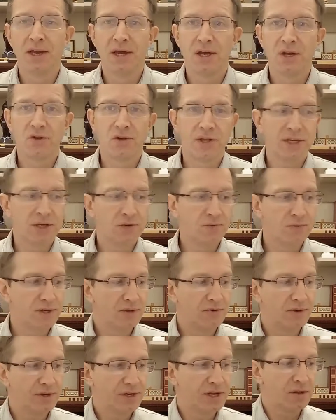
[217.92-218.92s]
So this was
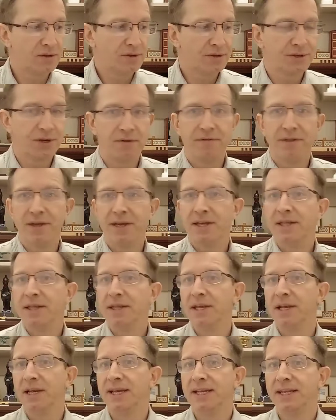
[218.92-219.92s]
the results of
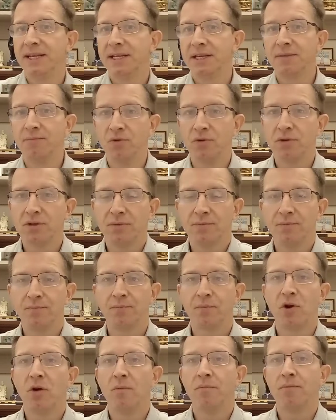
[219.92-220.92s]
the latest, most
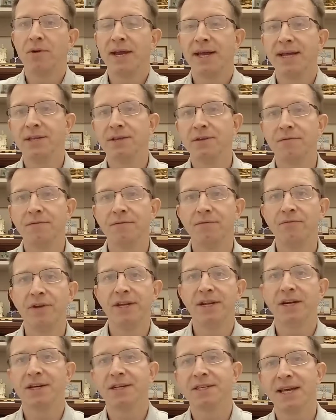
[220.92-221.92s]
comprehensive
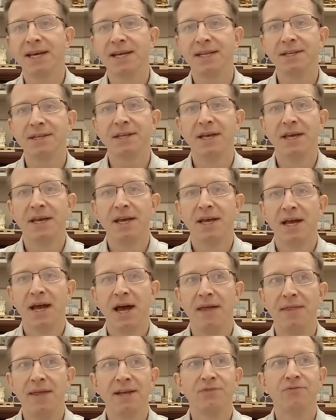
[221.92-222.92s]
radar scans,
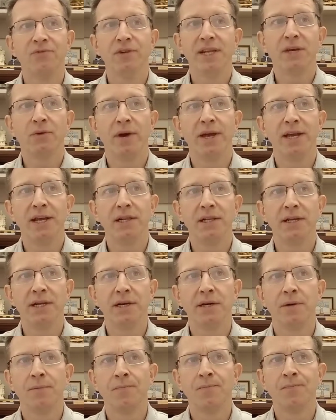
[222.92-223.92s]
and that's really quite
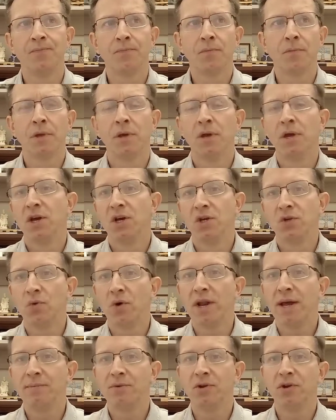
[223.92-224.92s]
clear. So
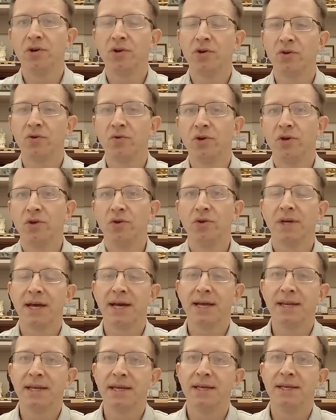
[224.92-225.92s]
what I'm going to look
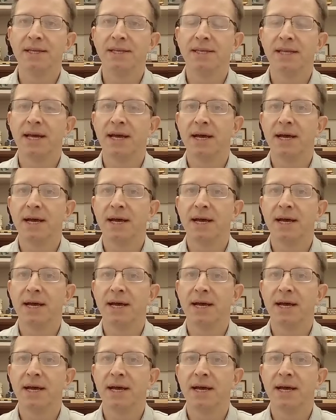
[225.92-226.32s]
at is